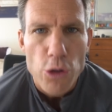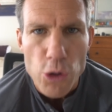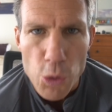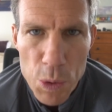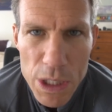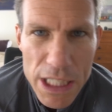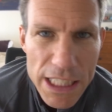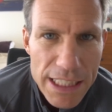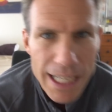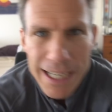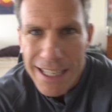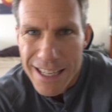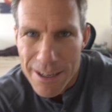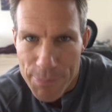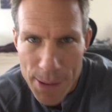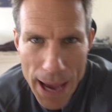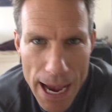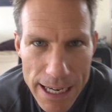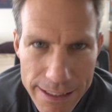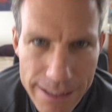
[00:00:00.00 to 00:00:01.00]
So we just gotta get
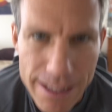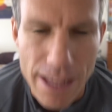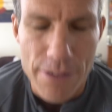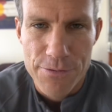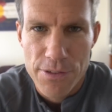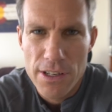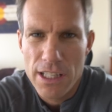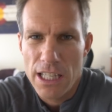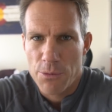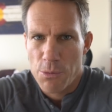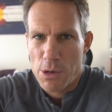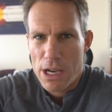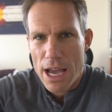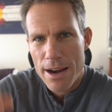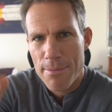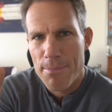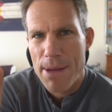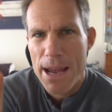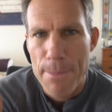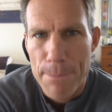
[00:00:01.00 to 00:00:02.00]
back to that feeling. We
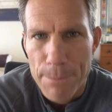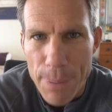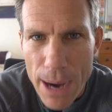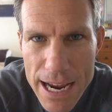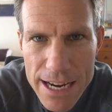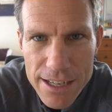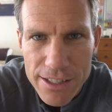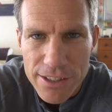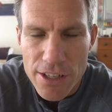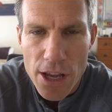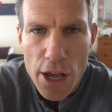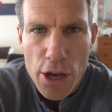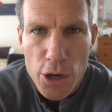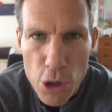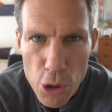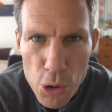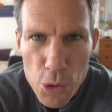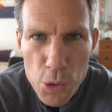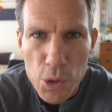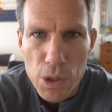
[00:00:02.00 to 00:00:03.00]
gotta make bikes
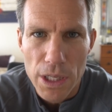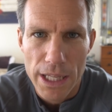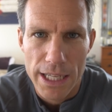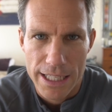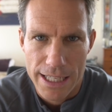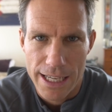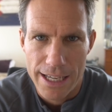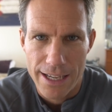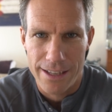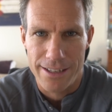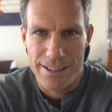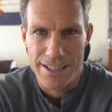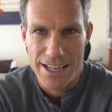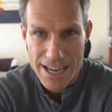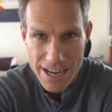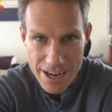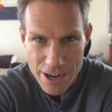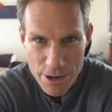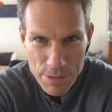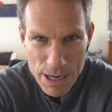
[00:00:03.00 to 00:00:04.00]
cool again. You
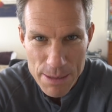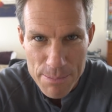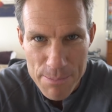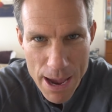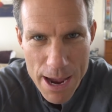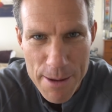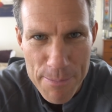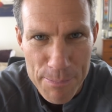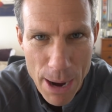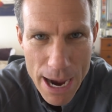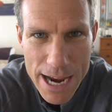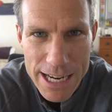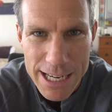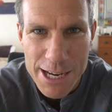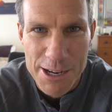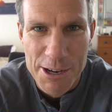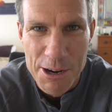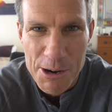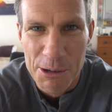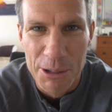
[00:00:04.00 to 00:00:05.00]
hear me? Make
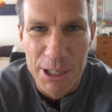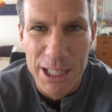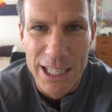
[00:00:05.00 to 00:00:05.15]
biking cool